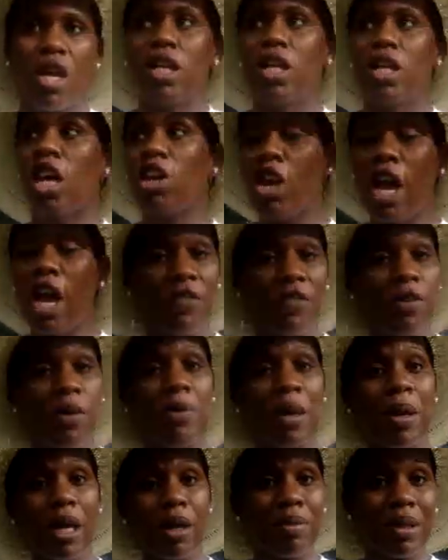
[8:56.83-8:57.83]
Now you have to
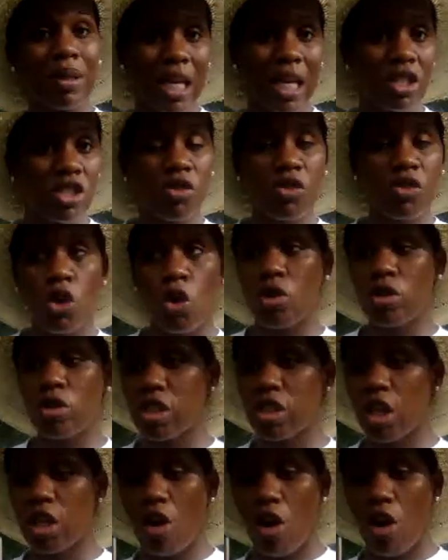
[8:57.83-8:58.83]
pick plants, of course,
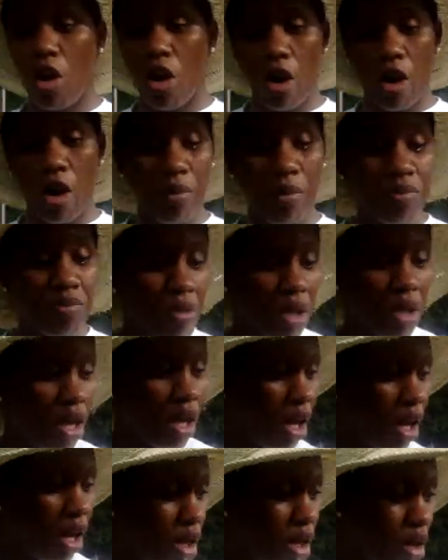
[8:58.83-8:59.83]
that are
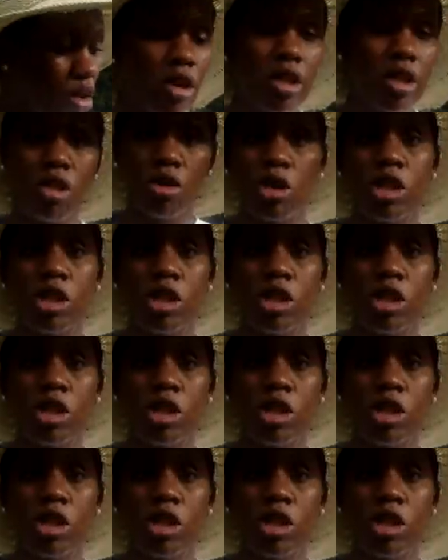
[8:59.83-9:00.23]
going to